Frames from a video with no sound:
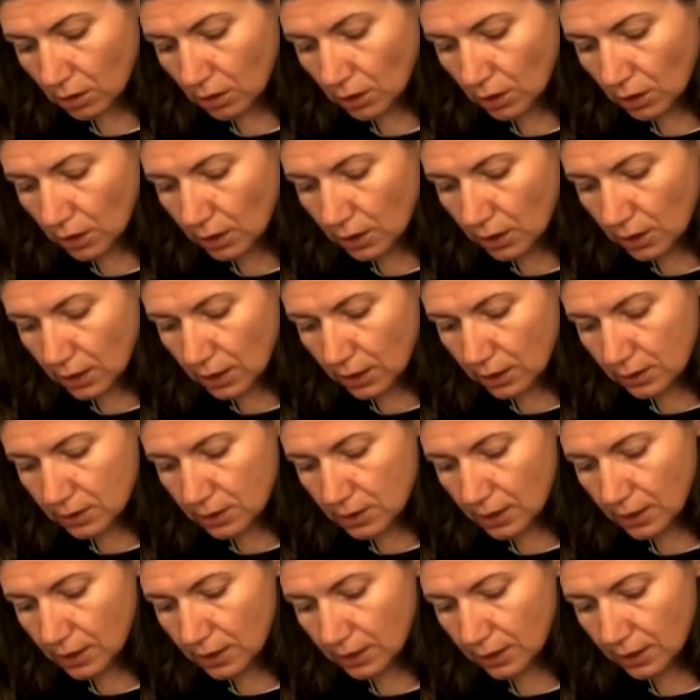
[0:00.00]
And then
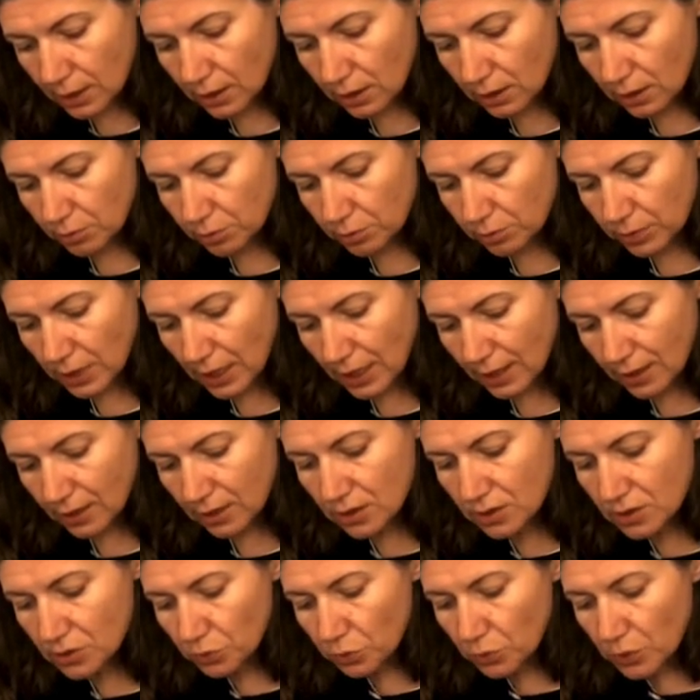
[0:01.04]
taking the
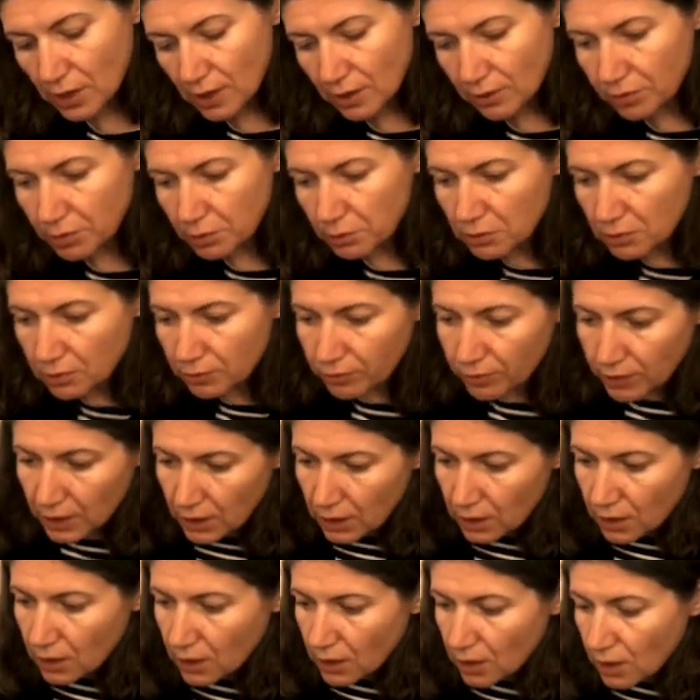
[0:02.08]
hands away from the feet,
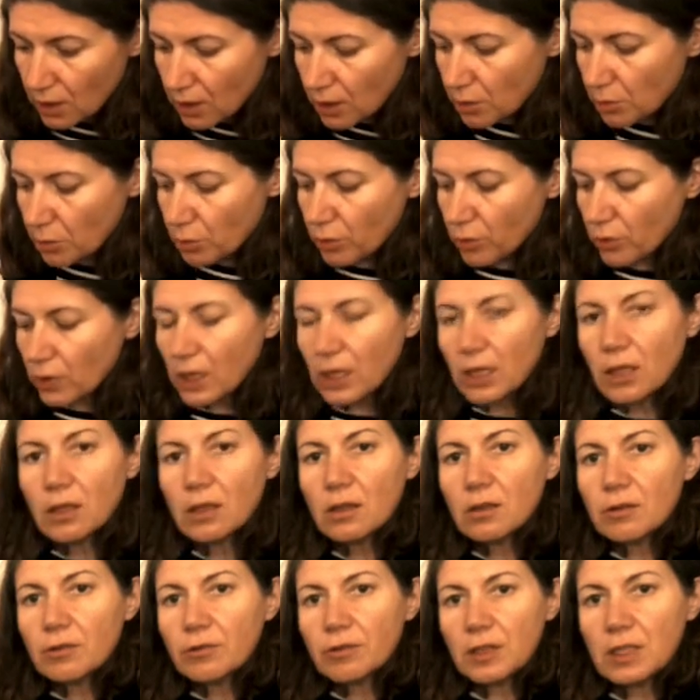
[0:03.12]
bringing
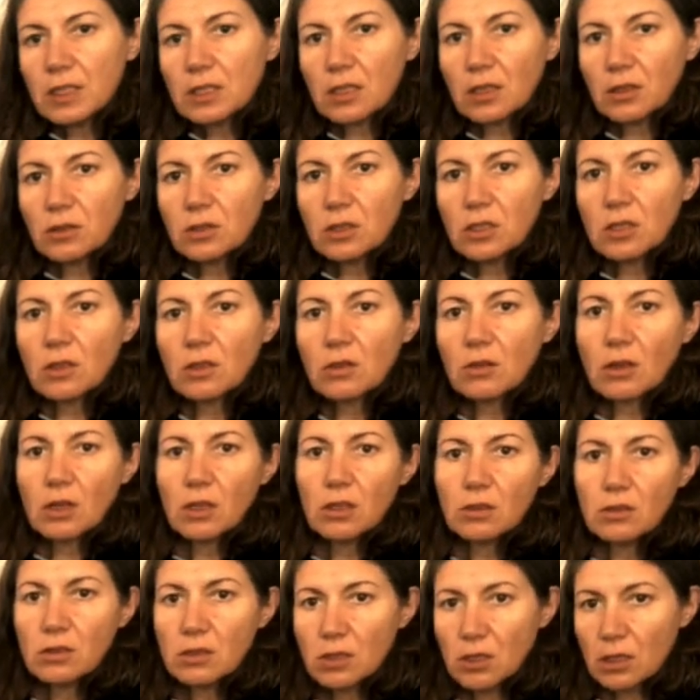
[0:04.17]
the feet down to the
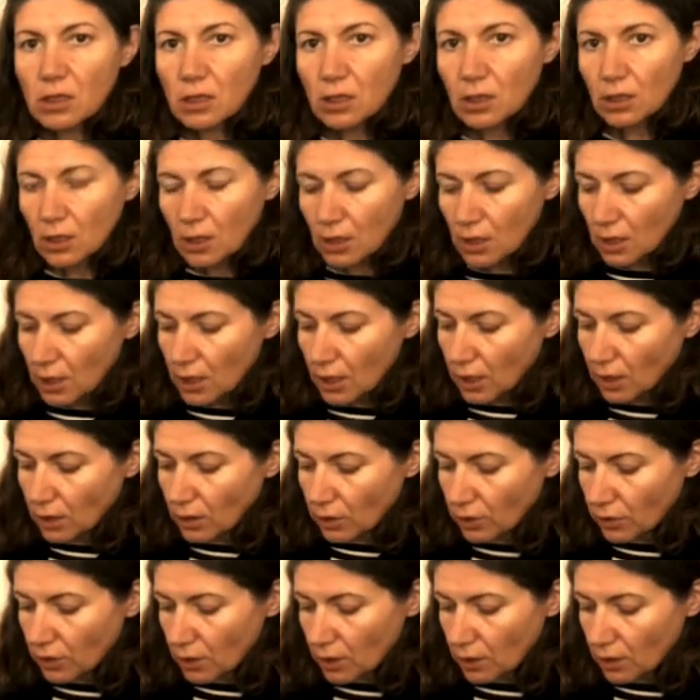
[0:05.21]
ground and
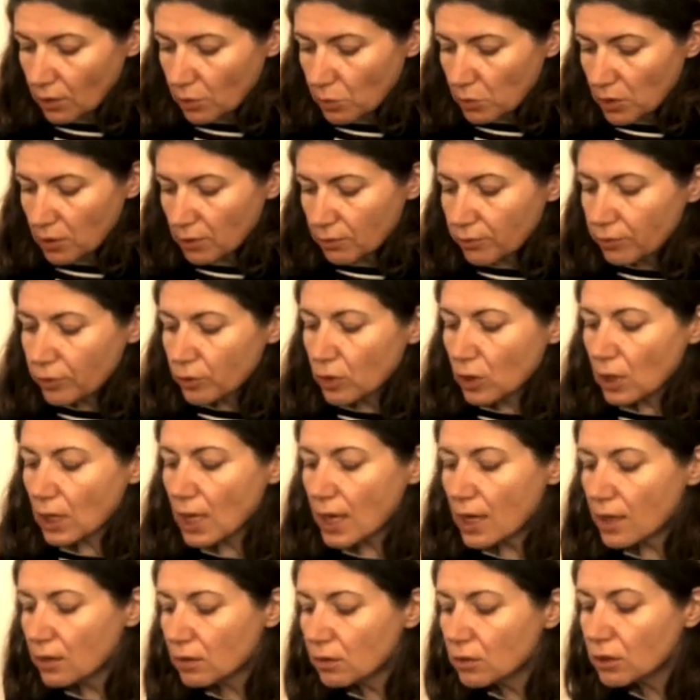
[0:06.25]
looking at one foot
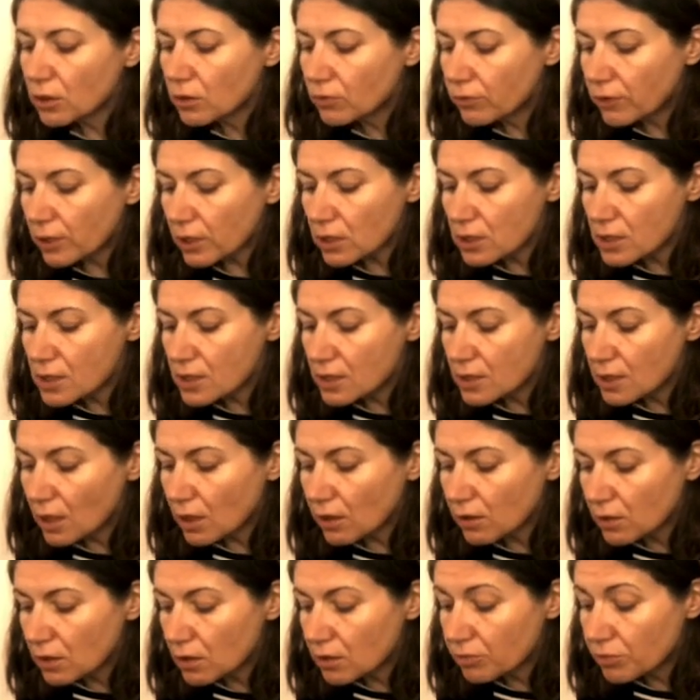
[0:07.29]
again versus the
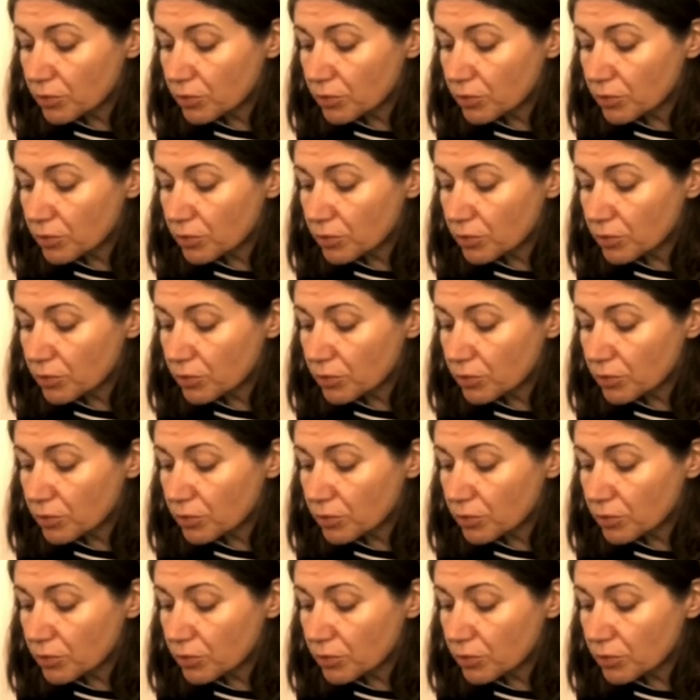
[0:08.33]
other,